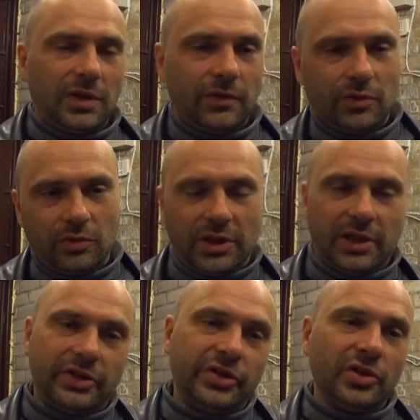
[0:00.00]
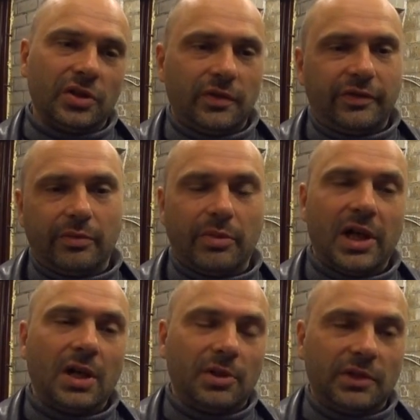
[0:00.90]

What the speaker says: give you like steer it with the back,